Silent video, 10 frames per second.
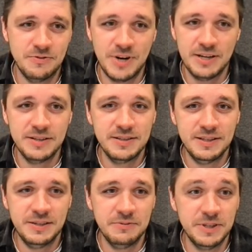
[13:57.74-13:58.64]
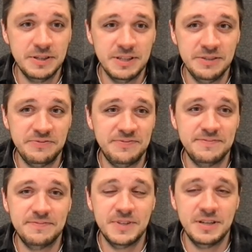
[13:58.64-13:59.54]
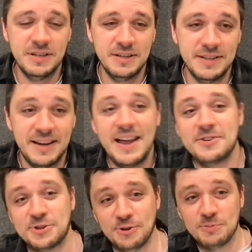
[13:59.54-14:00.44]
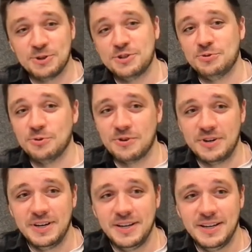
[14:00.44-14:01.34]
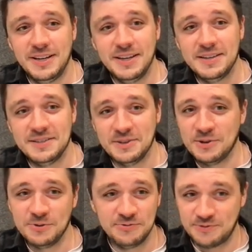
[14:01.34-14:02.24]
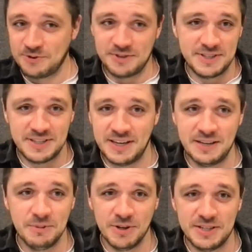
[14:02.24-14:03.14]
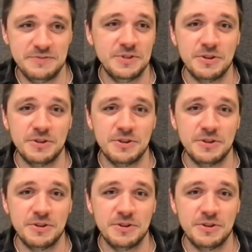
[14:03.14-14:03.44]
great, even if uh, the actual object store is owned for, let's say, AWS, if